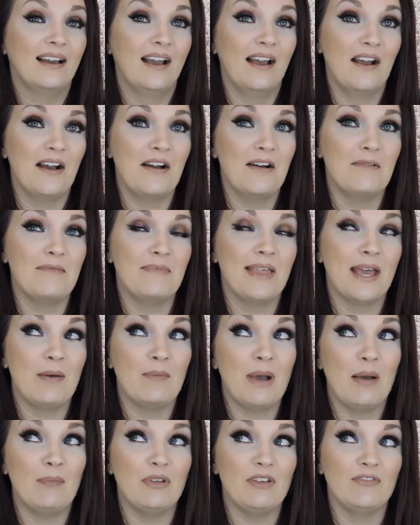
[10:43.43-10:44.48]
Um, that
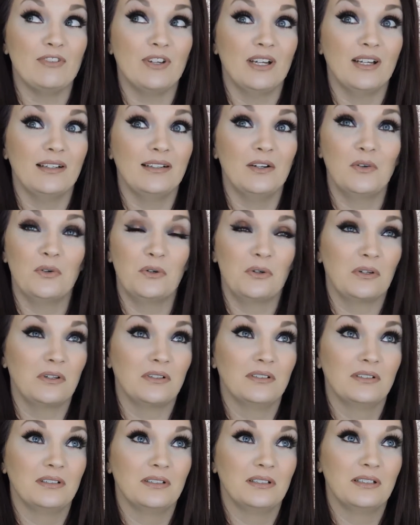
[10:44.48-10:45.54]
might be fun or